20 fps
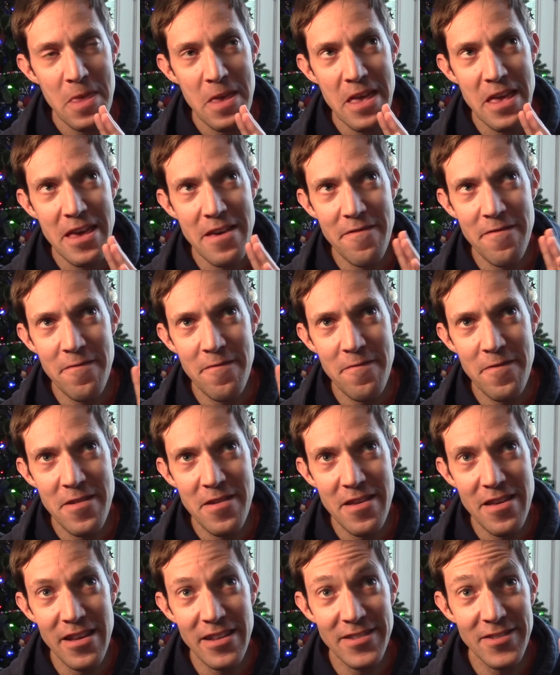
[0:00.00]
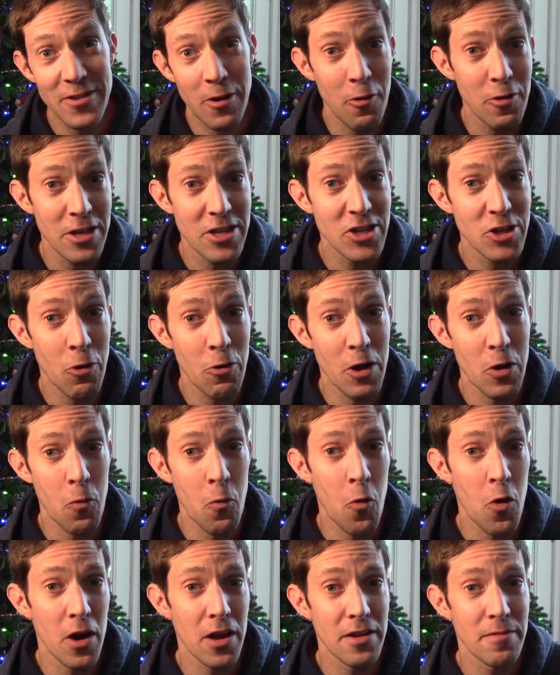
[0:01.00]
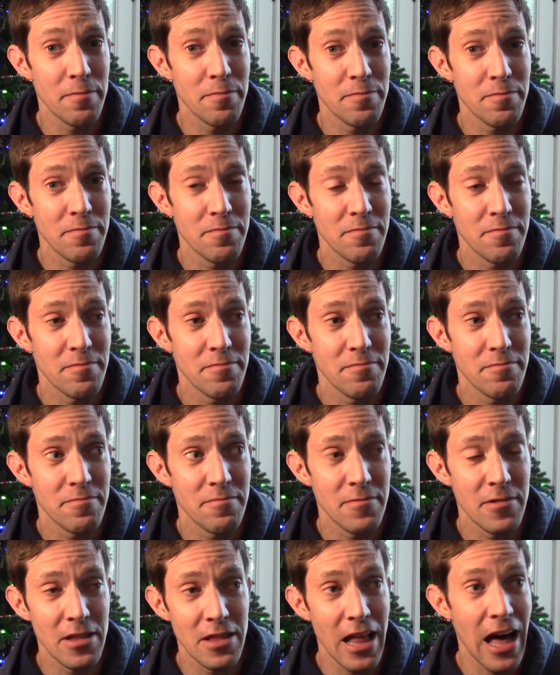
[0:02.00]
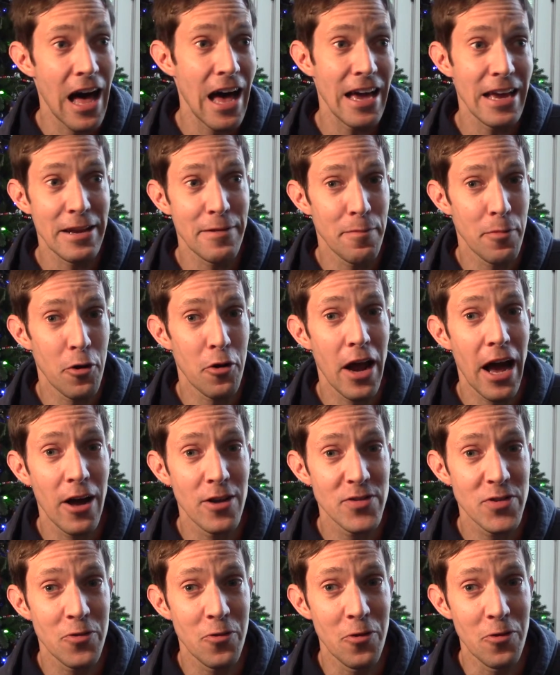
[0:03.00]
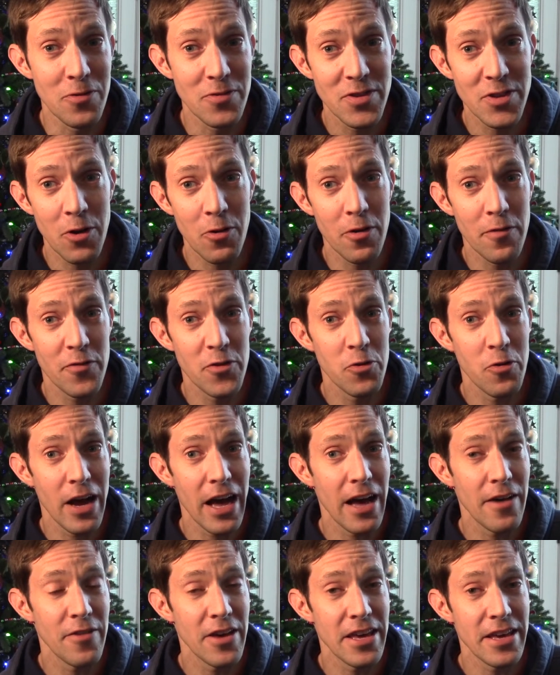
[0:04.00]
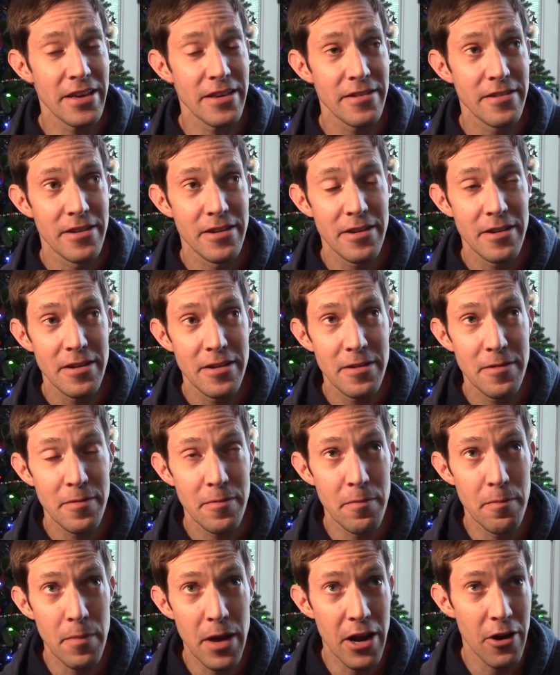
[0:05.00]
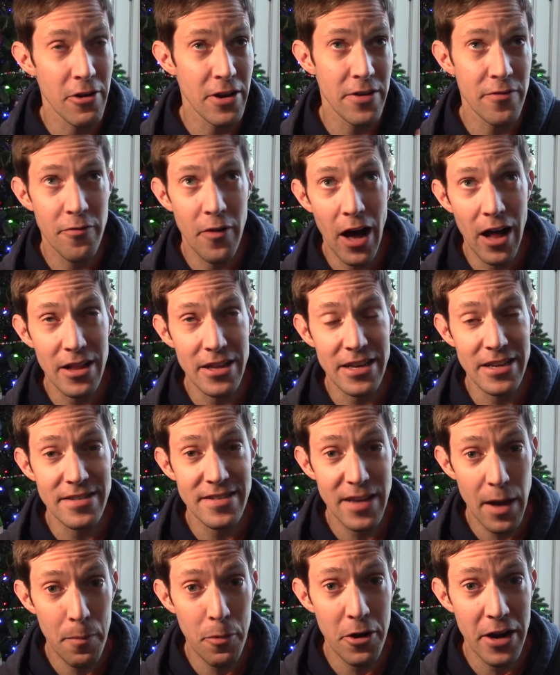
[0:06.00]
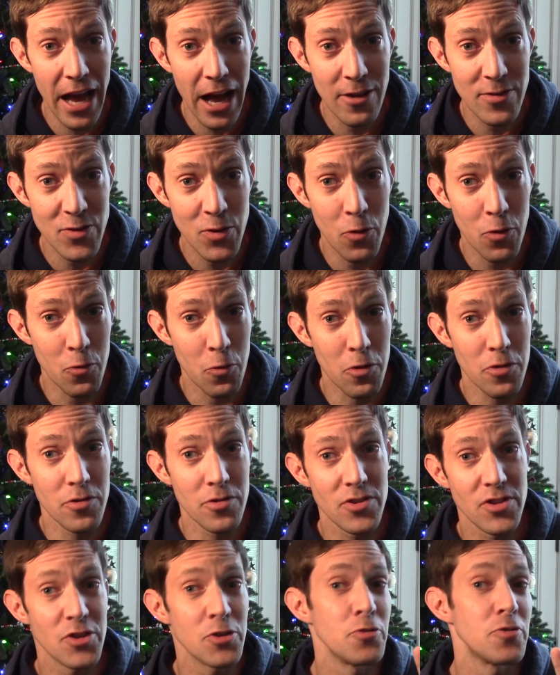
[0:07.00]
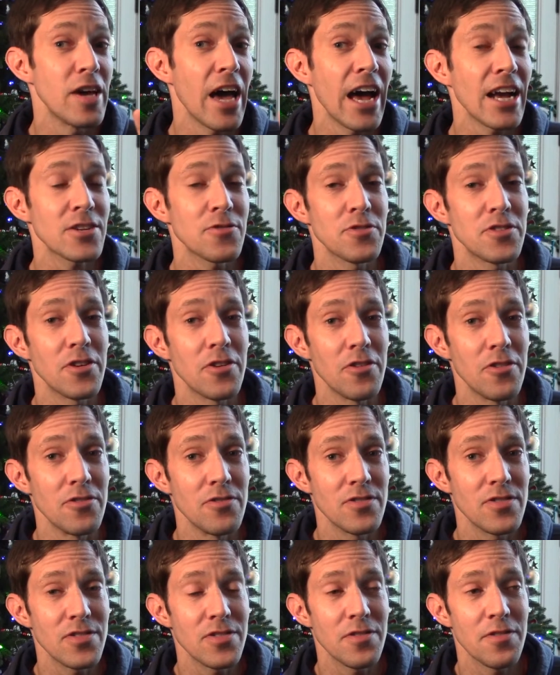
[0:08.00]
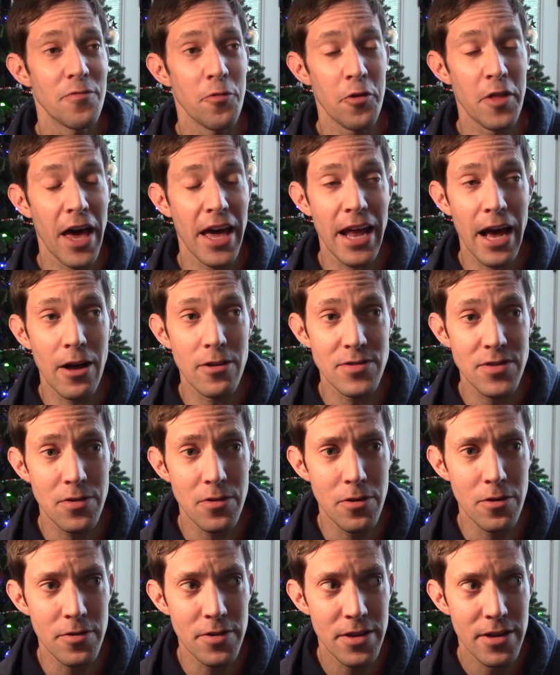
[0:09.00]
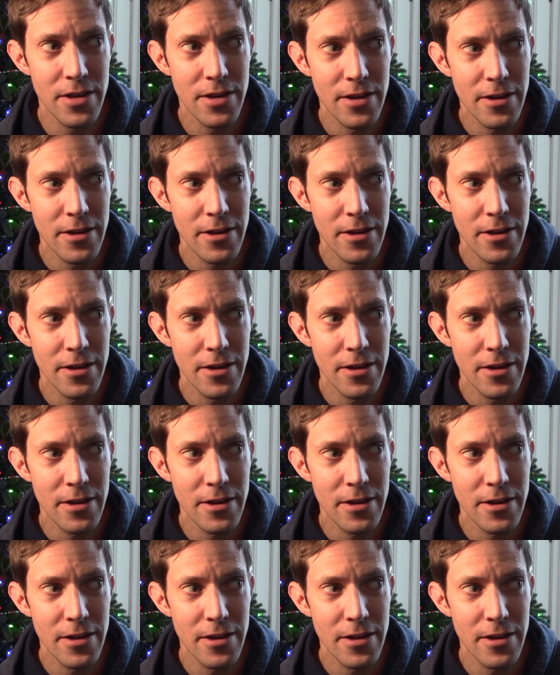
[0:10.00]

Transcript: if it's only showing one line per household. So if you have a married filing separate household where there's two tax returns for that household,